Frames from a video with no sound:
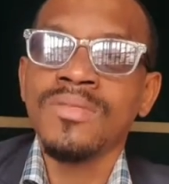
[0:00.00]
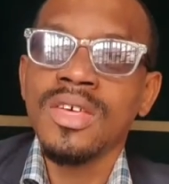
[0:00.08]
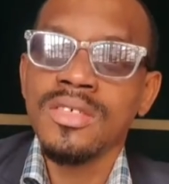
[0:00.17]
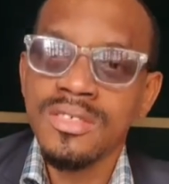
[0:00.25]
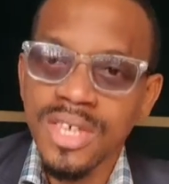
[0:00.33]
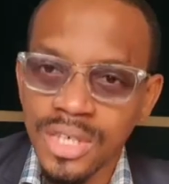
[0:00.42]

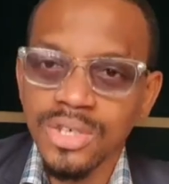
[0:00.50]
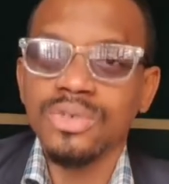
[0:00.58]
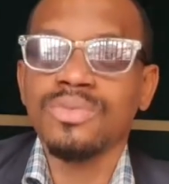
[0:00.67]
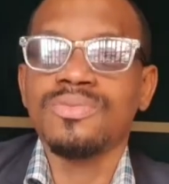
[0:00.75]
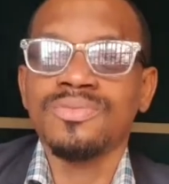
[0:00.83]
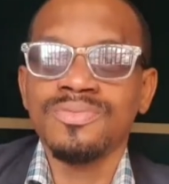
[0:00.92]
Thank you.
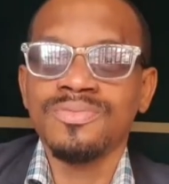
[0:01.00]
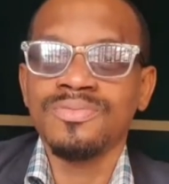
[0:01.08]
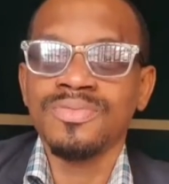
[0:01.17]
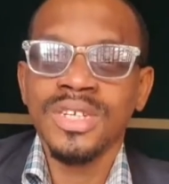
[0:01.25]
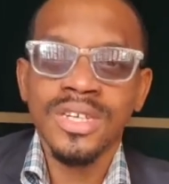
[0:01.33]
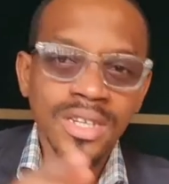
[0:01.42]

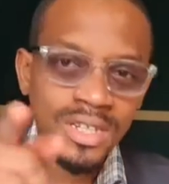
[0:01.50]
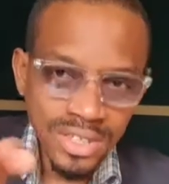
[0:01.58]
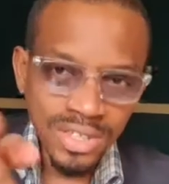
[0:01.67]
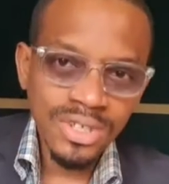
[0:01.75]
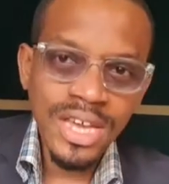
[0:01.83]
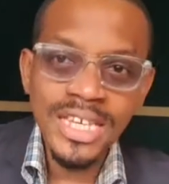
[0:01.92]

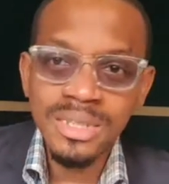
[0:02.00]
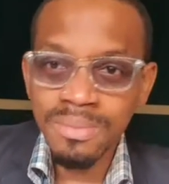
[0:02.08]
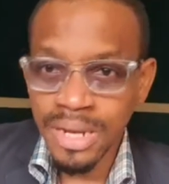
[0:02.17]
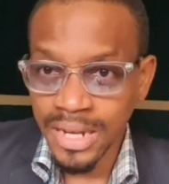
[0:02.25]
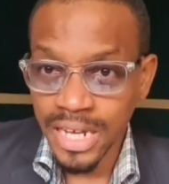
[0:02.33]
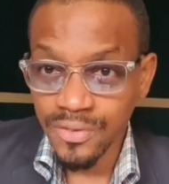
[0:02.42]
See you guys in
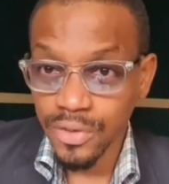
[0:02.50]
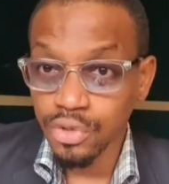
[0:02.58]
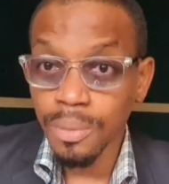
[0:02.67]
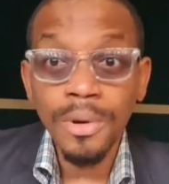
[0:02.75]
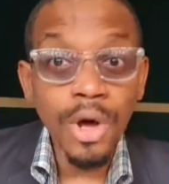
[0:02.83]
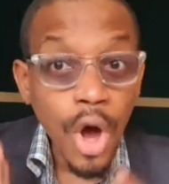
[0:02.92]
my next
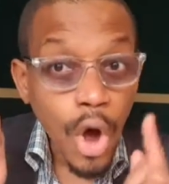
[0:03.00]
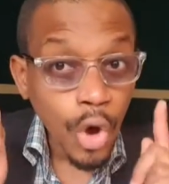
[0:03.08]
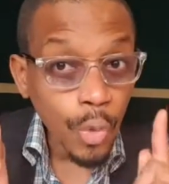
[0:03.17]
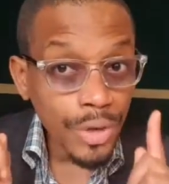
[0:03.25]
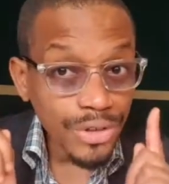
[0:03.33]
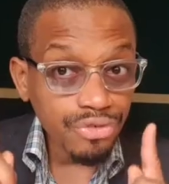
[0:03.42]
video. But
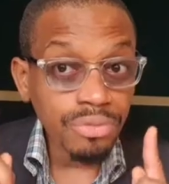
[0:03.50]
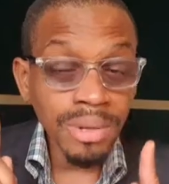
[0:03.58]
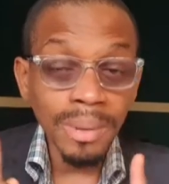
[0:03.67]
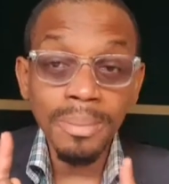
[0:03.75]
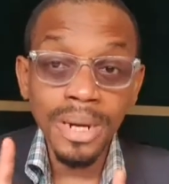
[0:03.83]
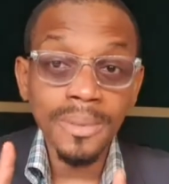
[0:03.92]
always
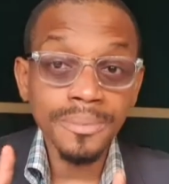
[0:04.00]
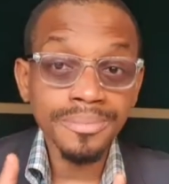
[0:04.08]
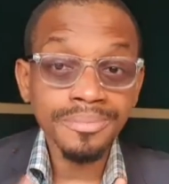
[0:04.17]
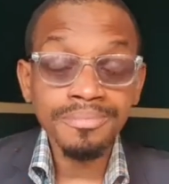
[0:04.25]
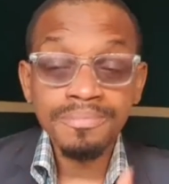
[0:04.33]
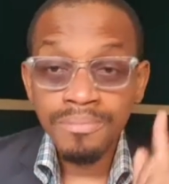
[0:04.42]
remember,
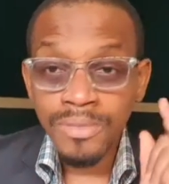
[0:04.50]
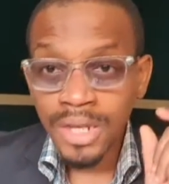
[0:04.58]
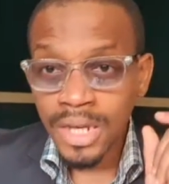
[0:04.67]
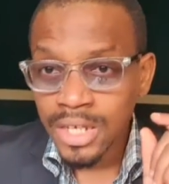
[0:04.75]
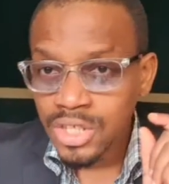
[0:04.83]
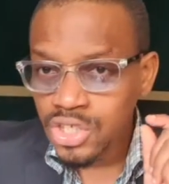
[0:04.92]

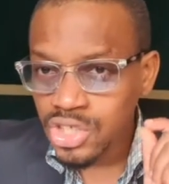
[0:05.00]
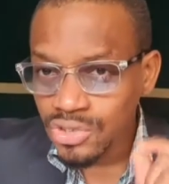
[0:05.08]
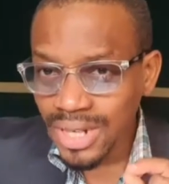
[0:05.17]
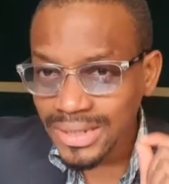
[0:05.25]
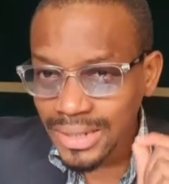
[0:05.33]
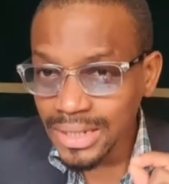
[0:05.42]

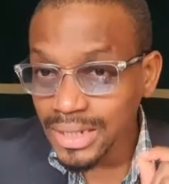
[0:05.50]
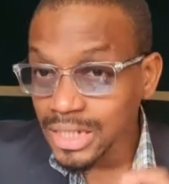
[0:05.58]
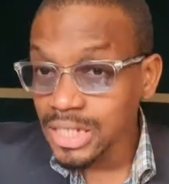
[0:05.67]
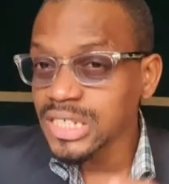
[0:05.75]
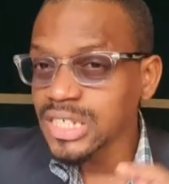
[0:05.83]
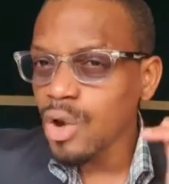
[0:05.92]

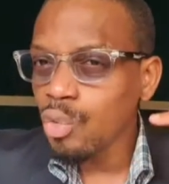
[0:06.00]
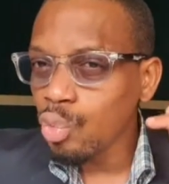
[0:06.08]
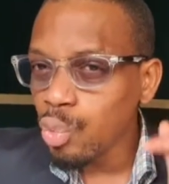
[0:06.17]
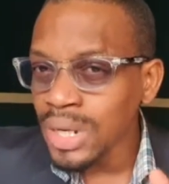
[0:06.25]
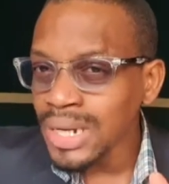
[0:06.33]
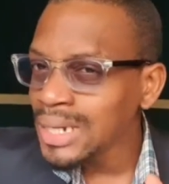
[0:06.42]
strategies
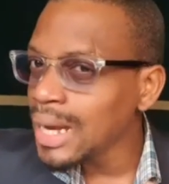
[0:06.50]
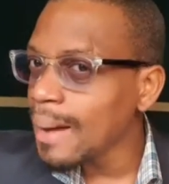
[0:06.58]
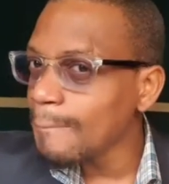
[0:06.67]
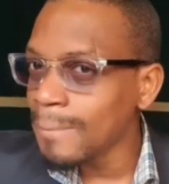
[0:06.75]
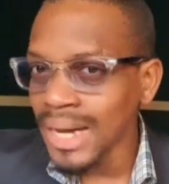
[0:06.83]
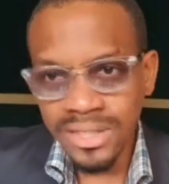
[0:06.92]
win
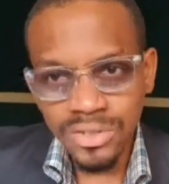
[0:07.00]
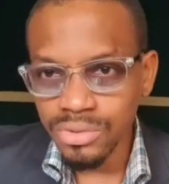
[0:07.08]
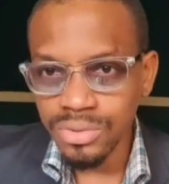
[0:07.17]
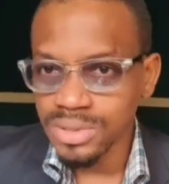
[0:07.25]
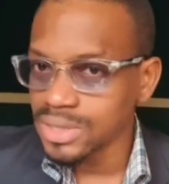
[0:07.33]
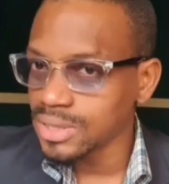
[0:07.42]

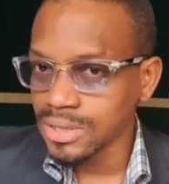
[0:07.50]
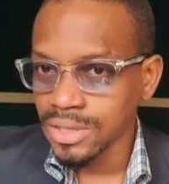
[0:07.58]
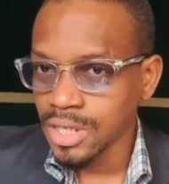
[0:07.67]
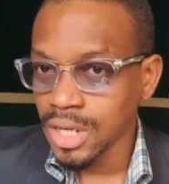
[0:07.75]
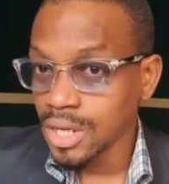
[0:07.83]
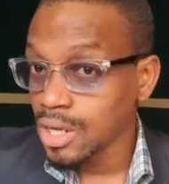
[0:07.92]
battles,
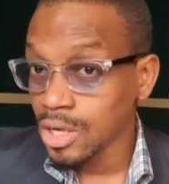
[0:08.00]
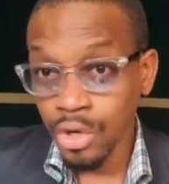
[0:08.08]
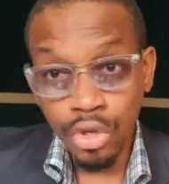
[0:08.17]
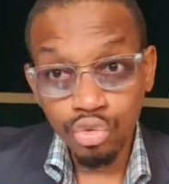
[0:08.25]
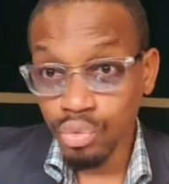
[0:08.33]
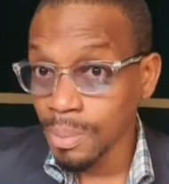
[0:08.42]

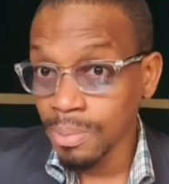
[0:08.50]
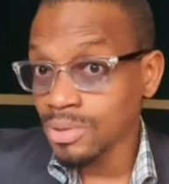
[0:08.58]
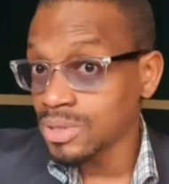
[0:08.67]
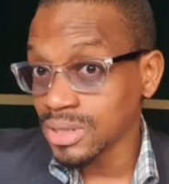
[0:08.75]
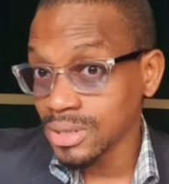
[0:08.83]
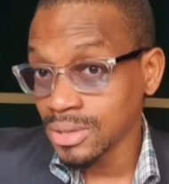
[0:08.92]
not
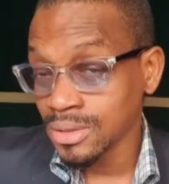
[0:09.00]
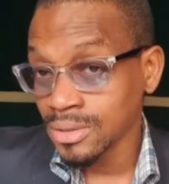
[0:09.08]
weapons.